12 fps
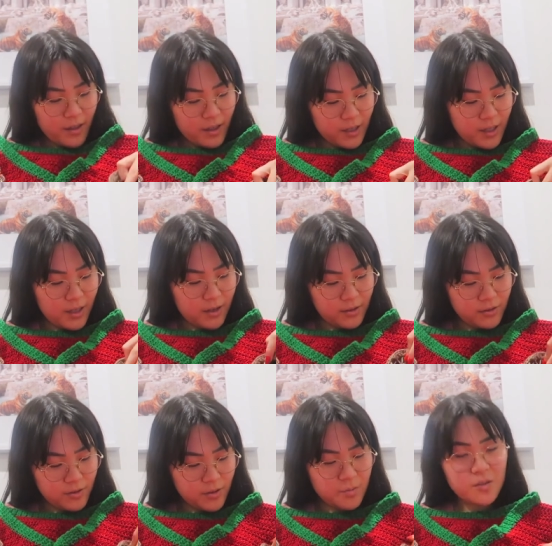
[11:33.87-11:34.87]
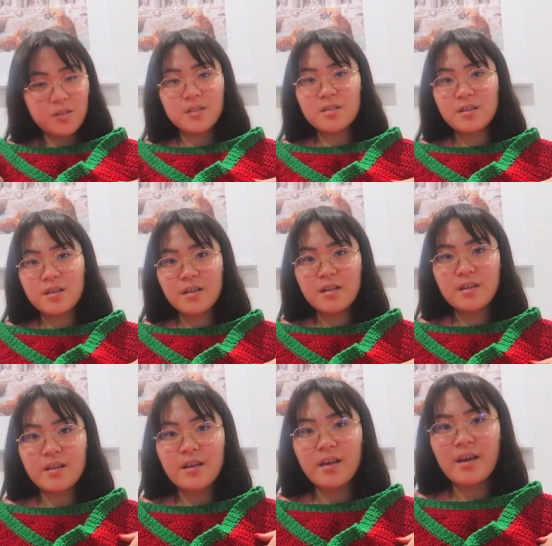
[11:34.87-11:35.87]
and here. So I'm just gonna
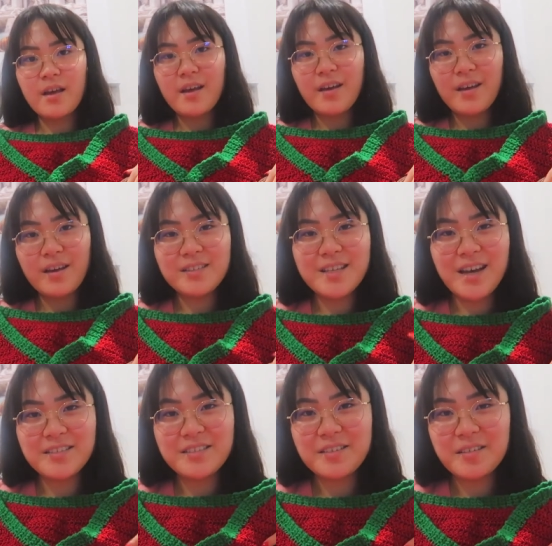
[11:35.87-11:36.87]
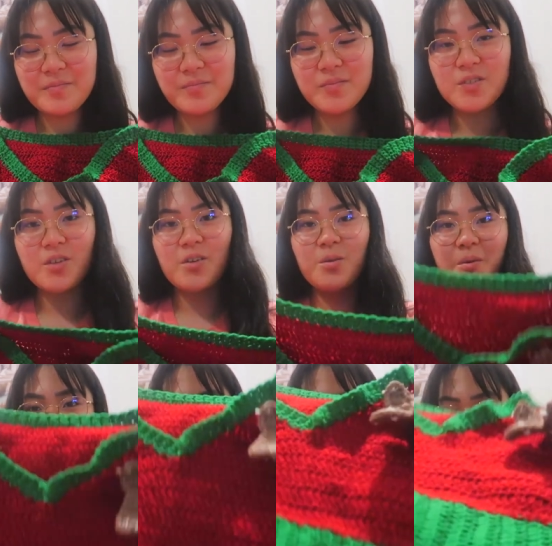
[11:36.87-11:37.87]
attach them, sew them
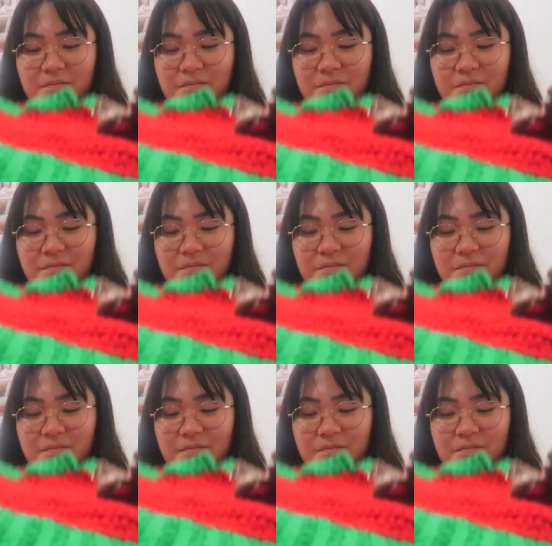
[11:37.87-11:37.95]
on,